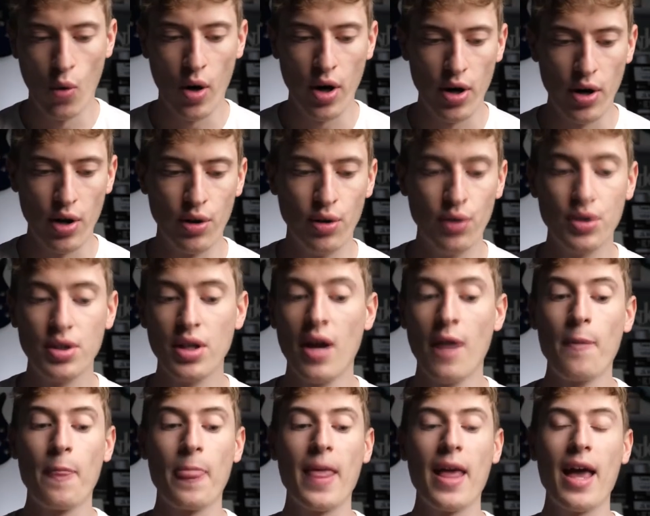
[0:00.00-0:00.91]
one knows.
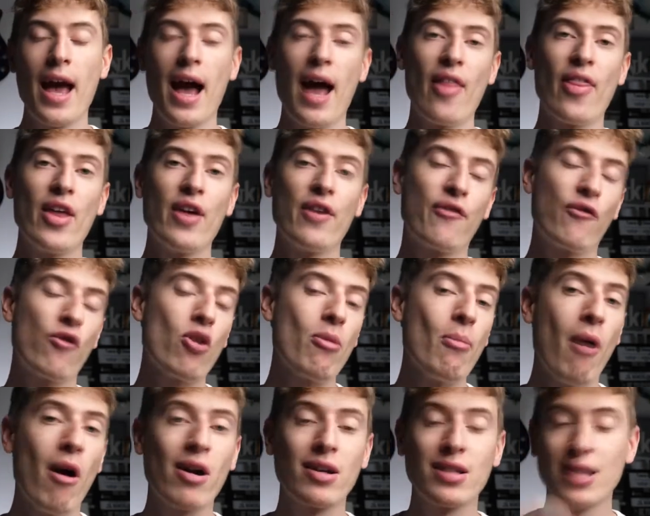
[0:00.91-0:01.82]
And then free
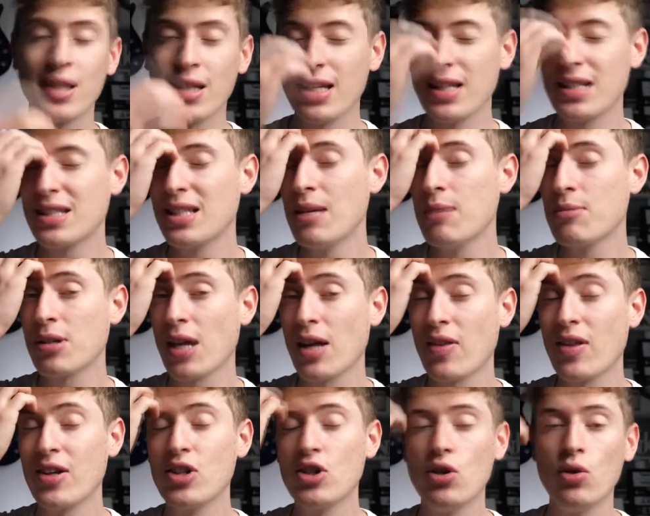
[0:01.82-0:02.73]
marketing, it seems
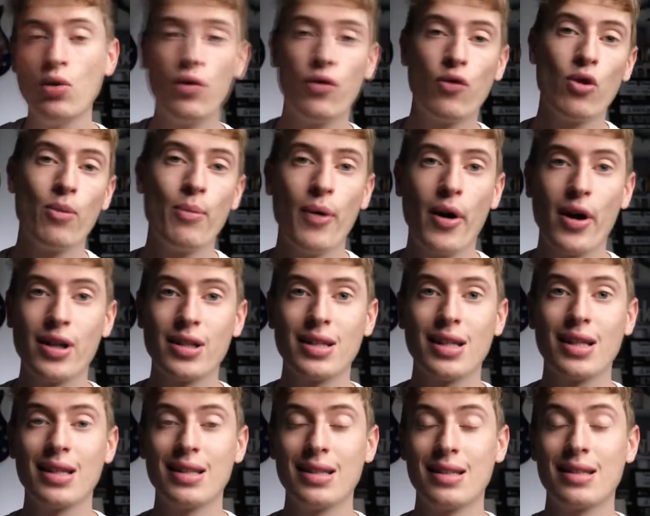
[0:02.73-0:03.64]
like they do free
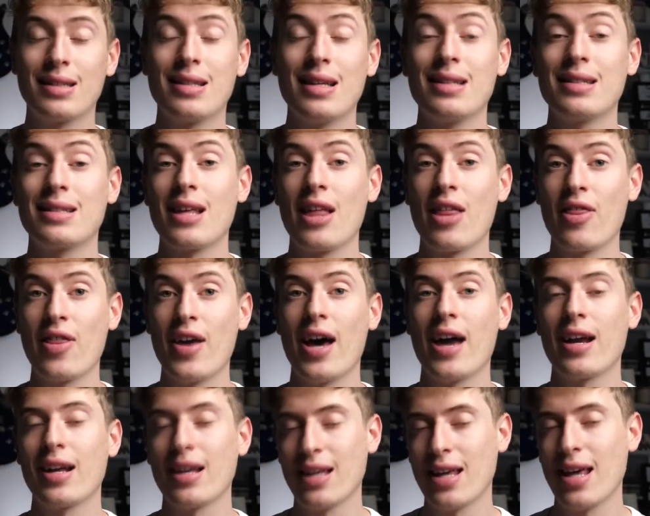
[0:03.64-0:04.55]
marketing in the sense
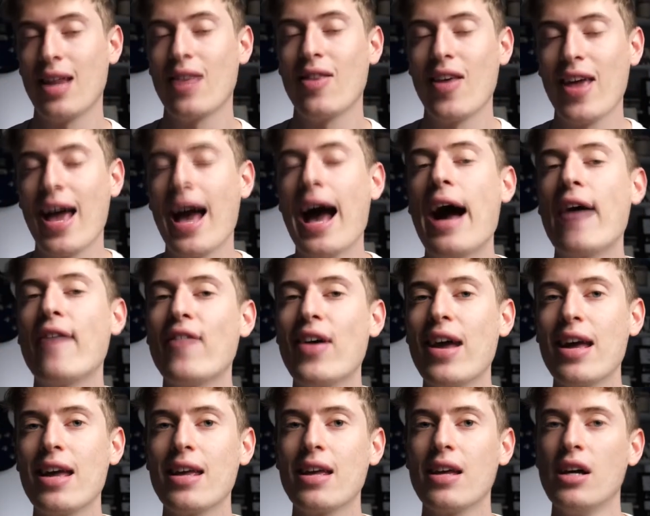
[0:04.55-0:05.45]
that, again, they have
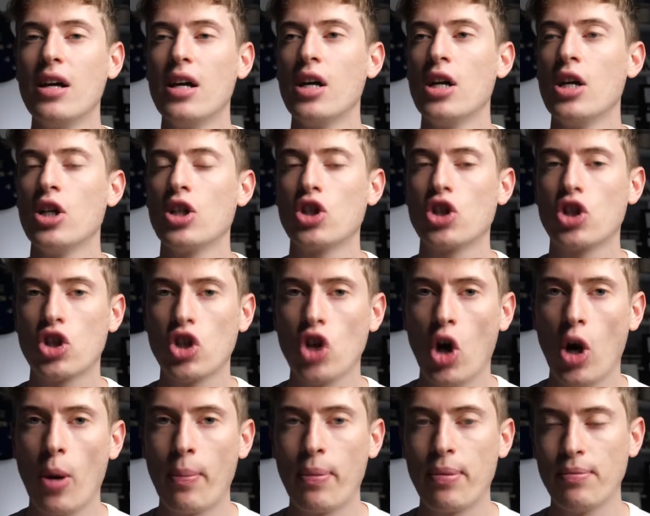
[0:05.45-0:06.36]
a
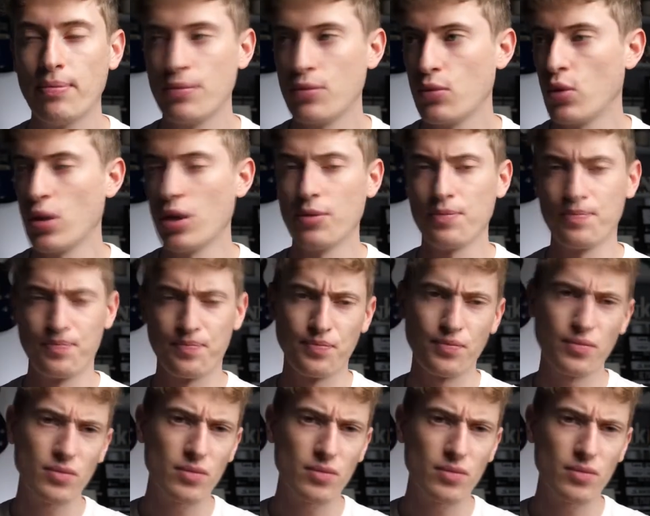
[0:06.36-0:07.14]
shop, well,